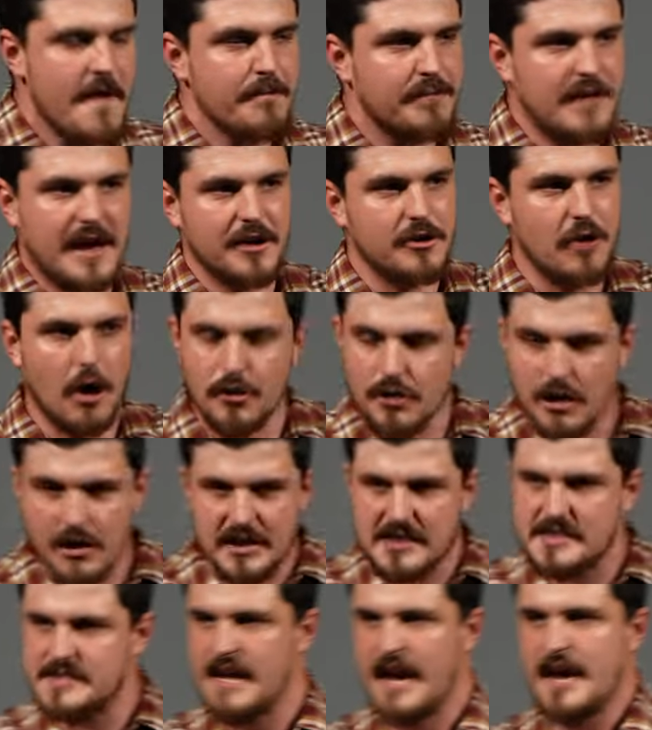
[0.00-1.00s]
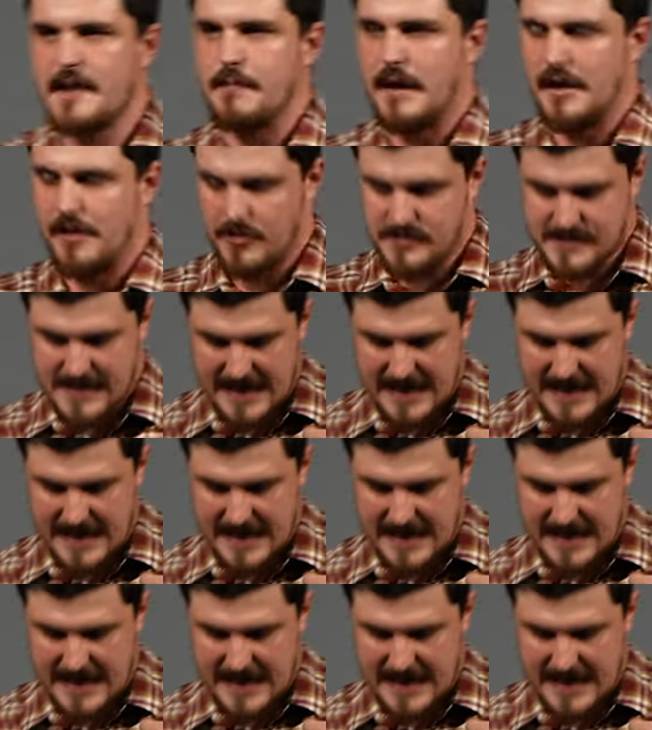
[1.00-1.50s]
They are no longer stained by those.